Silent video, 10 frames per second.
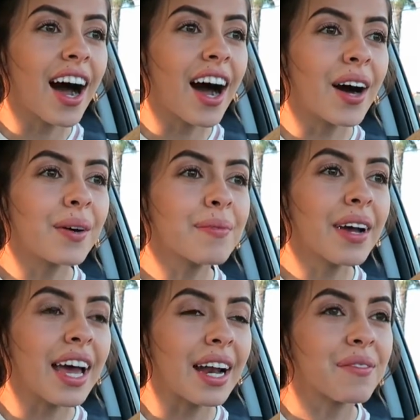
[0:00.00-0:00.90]
Um,
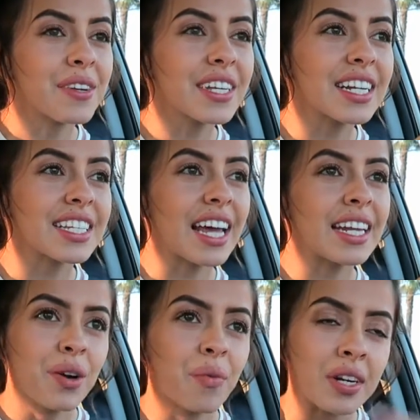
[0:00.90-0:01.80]
and I'm really
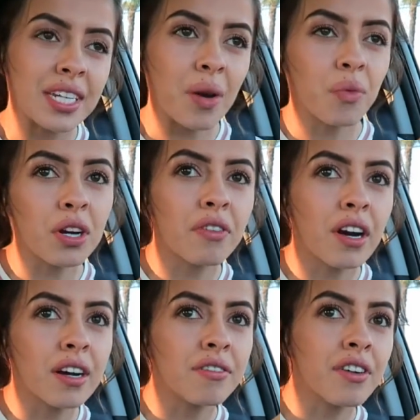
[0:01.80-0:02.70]
excited. One time one of
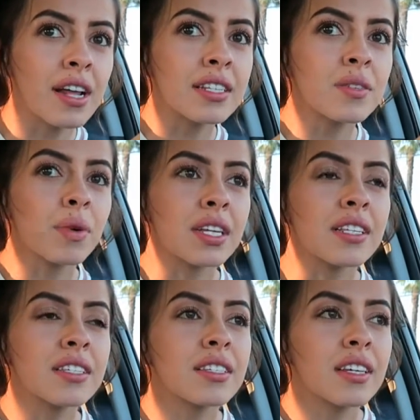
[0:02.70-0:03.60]
our friends
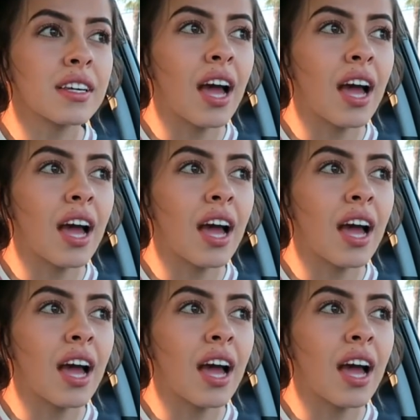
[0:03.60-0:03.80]
was